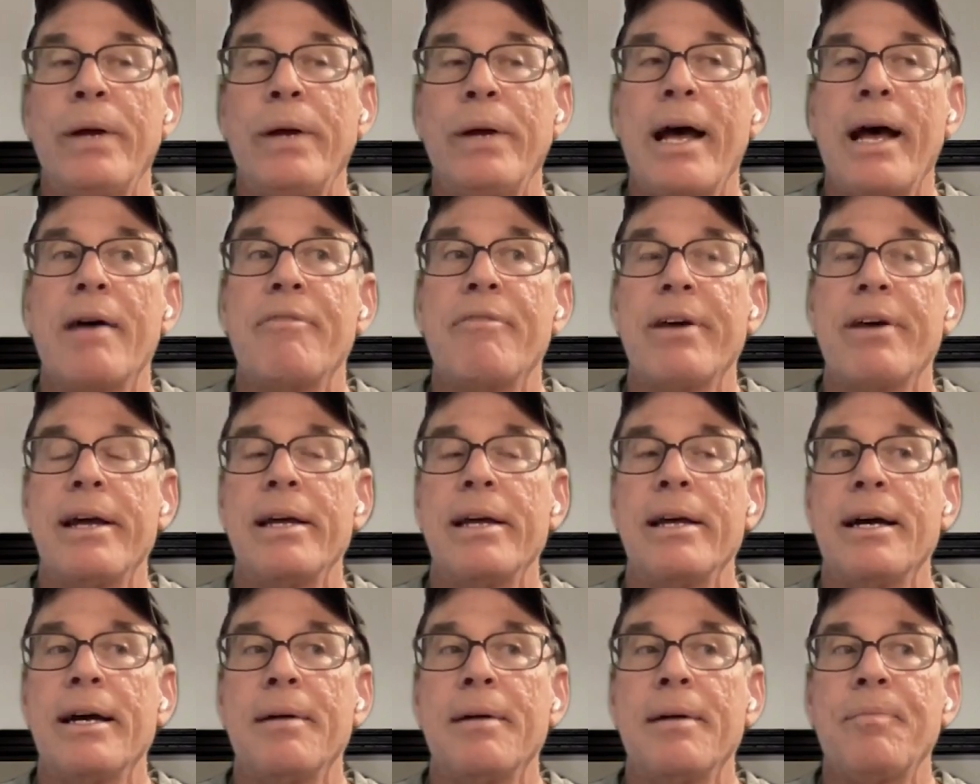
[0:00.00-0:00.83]
We have
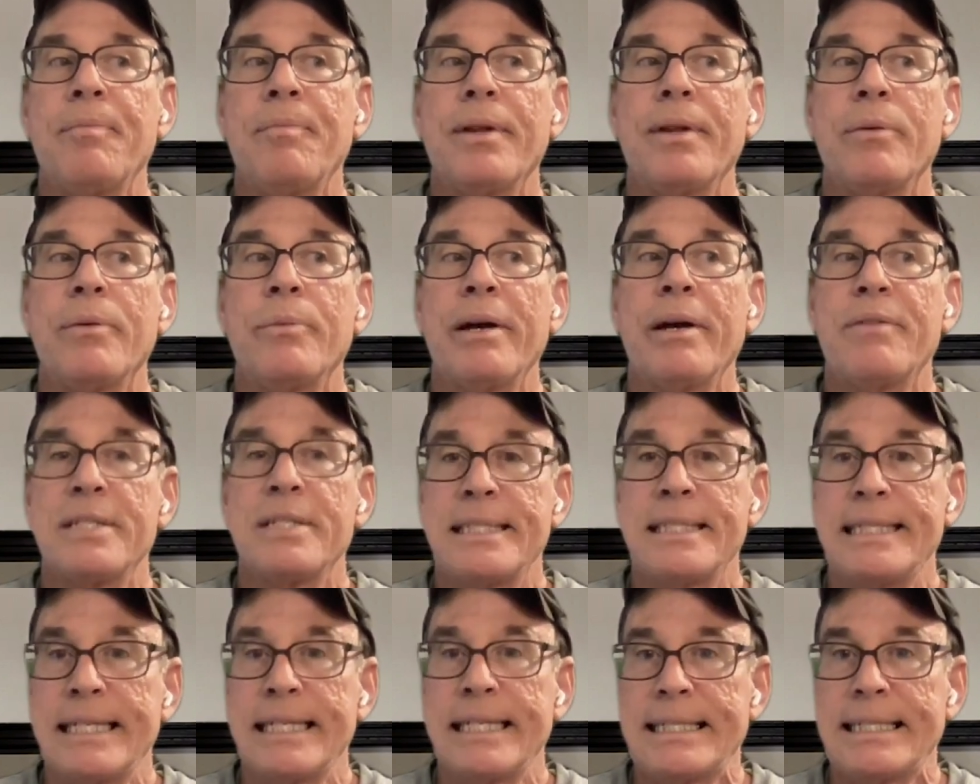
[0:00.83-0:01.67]
a
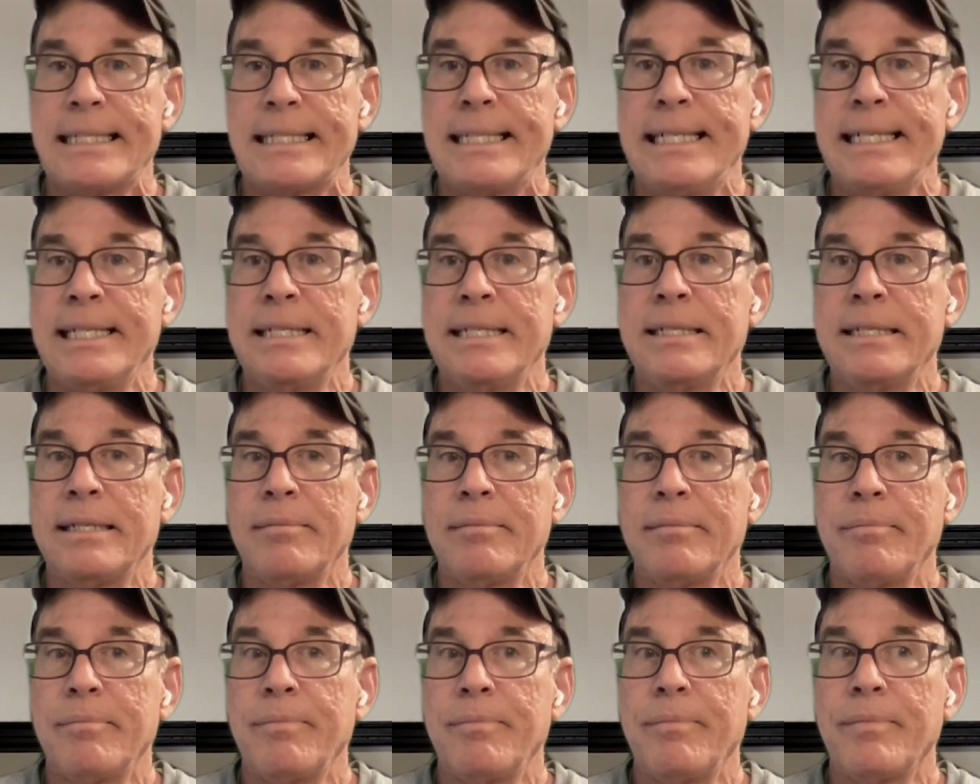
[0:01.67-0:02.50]

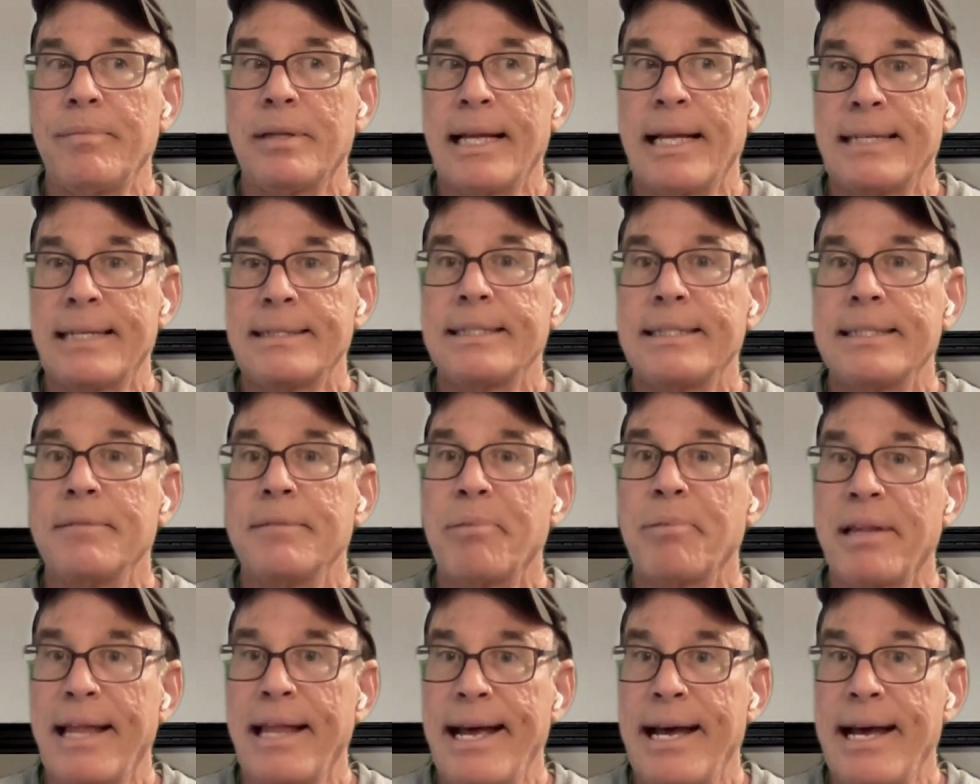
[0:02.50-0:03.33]
16
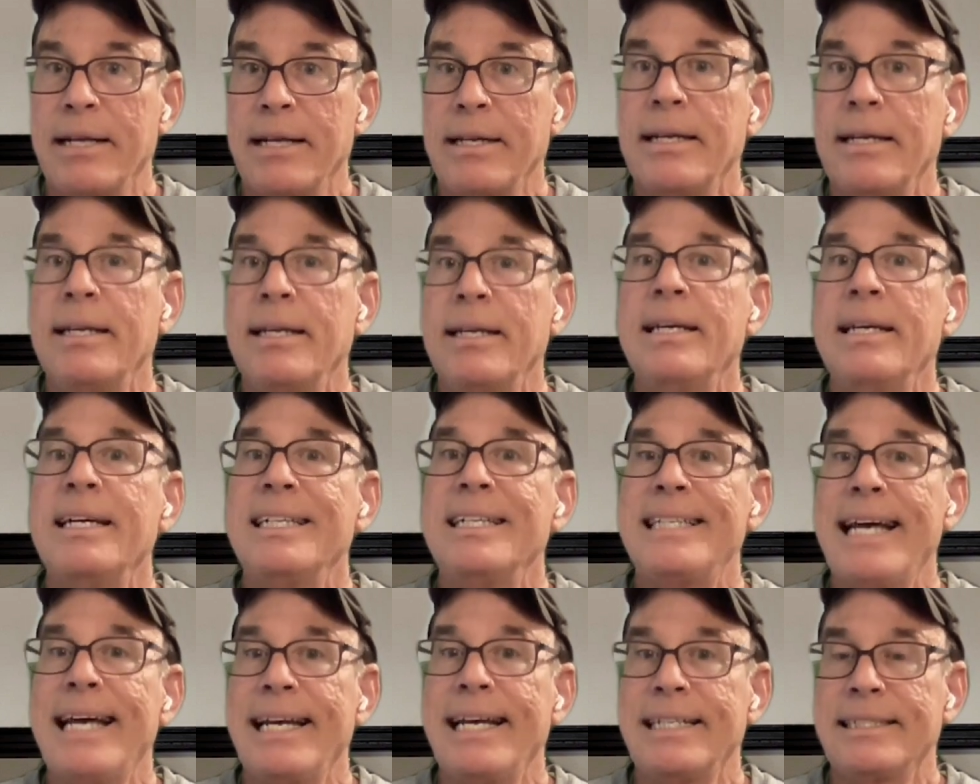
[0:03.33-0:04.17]
lesson plan.
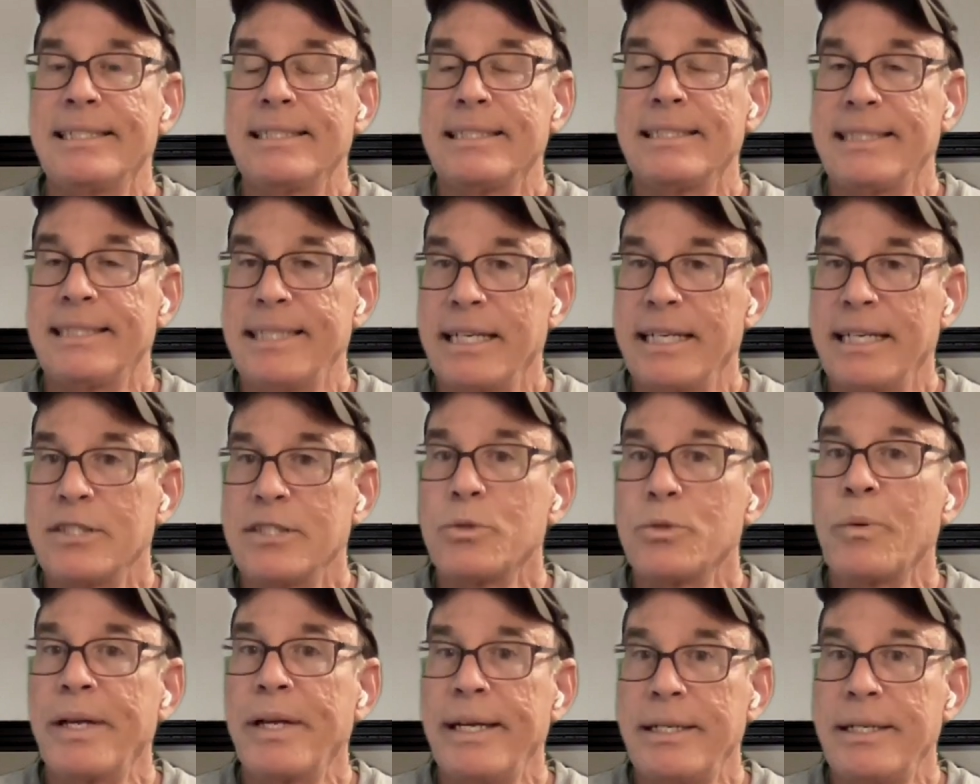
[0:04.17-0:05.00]
It takes
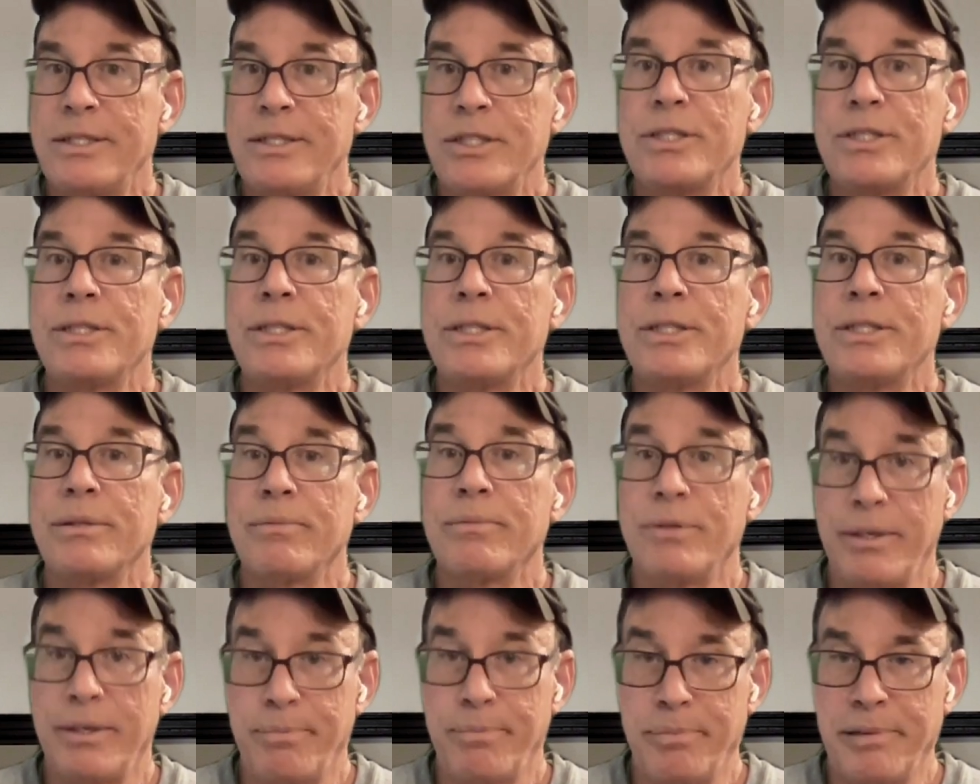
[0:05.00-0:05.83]
6 weeks
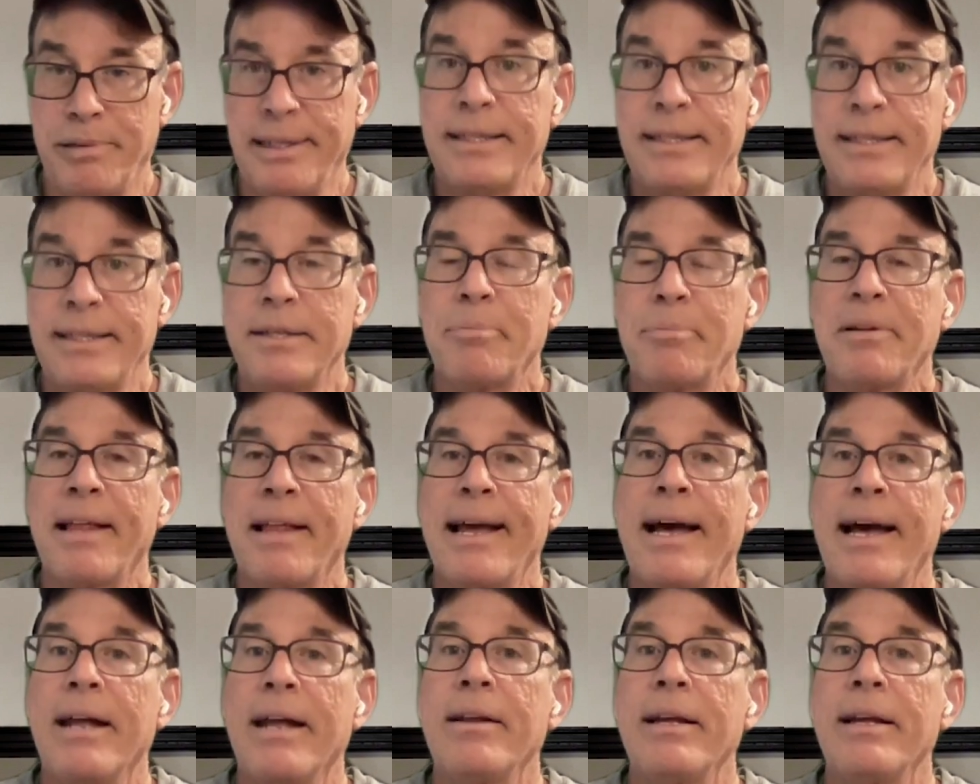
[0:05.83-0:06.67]
to complete the
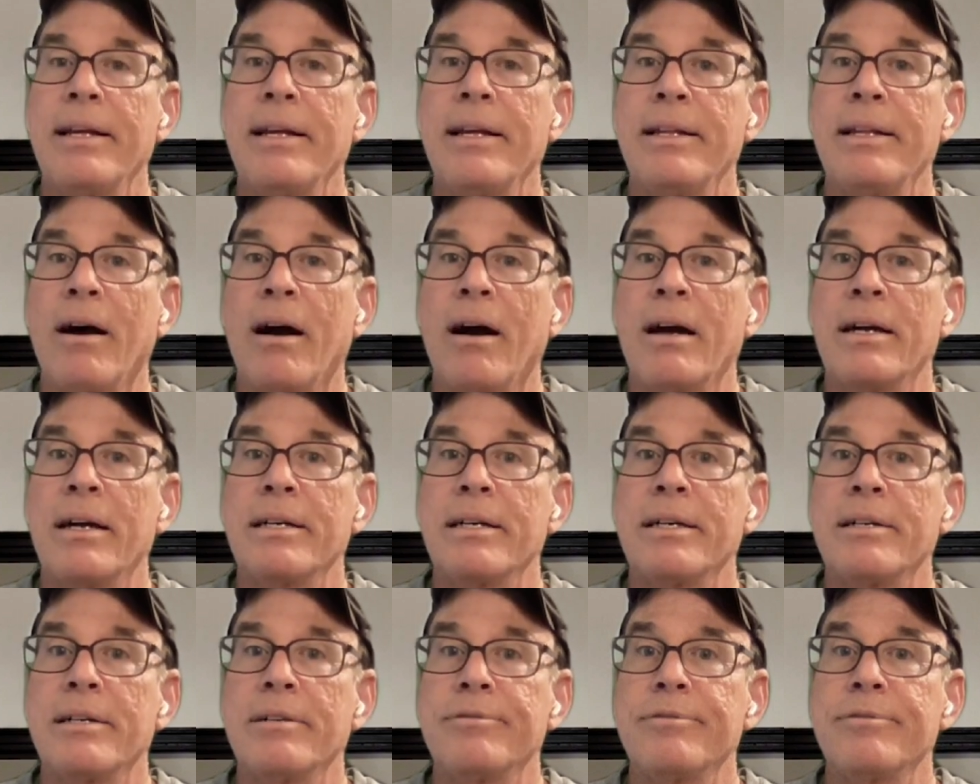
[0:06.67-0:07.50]
plan in the
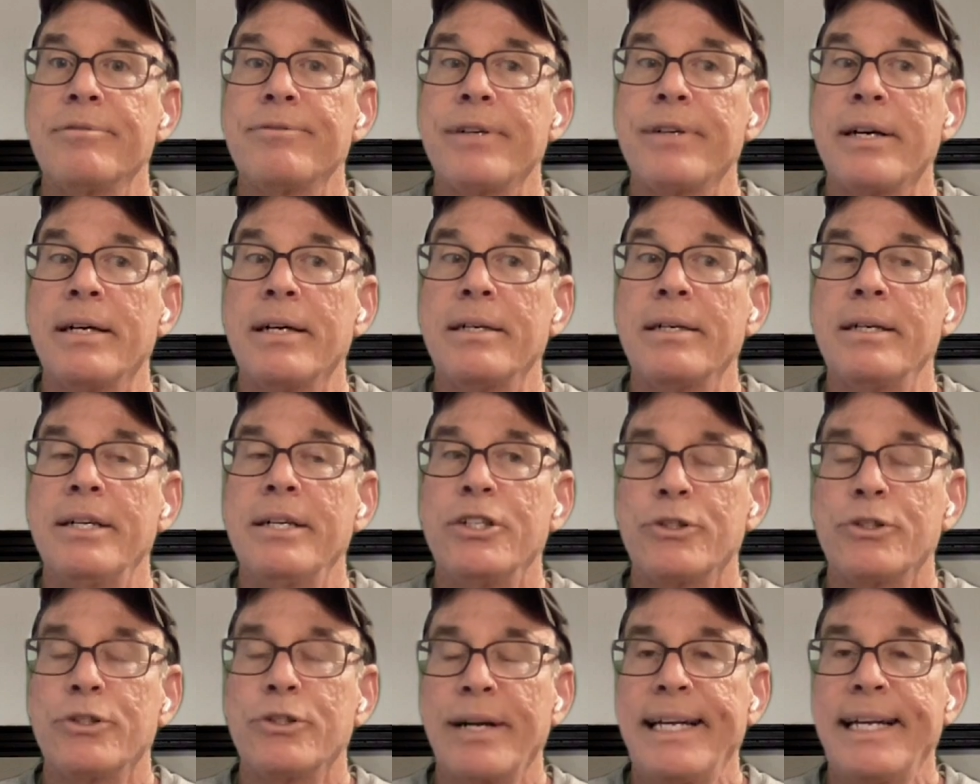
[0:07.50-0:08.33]
Art of
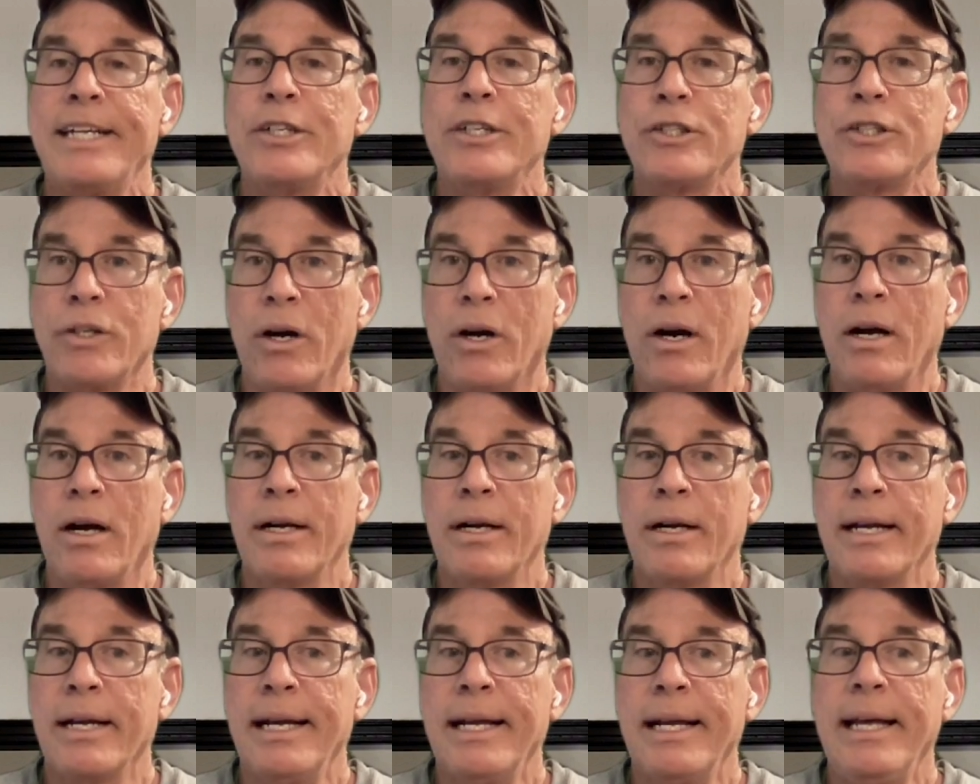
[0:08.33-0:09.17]
Training Your
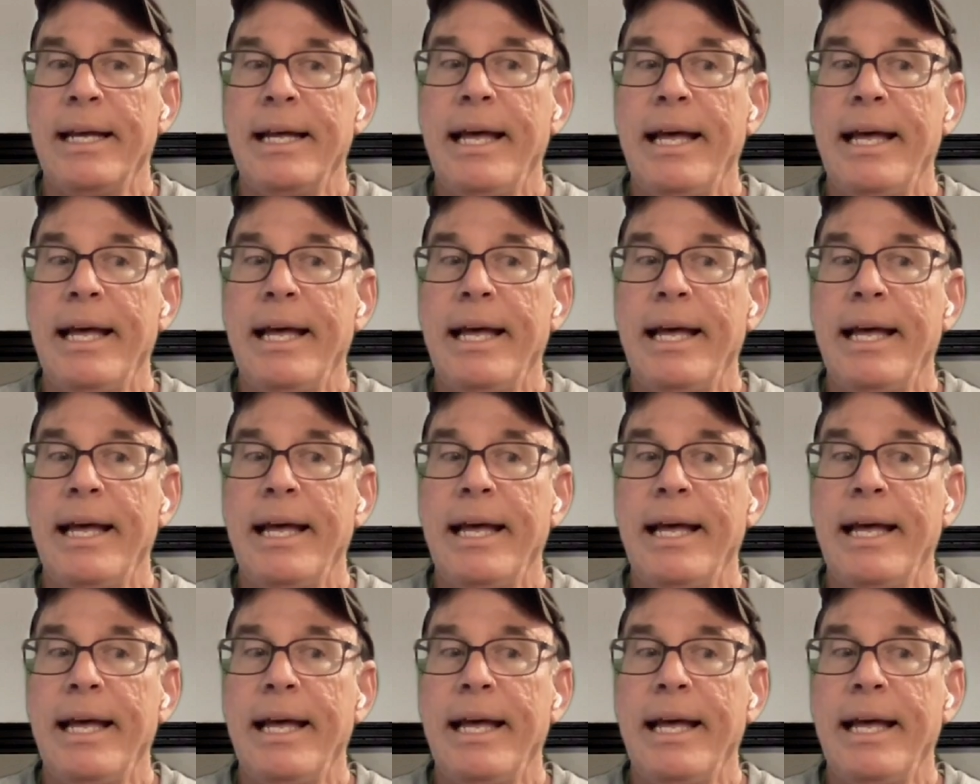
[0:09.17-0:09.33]
Dog.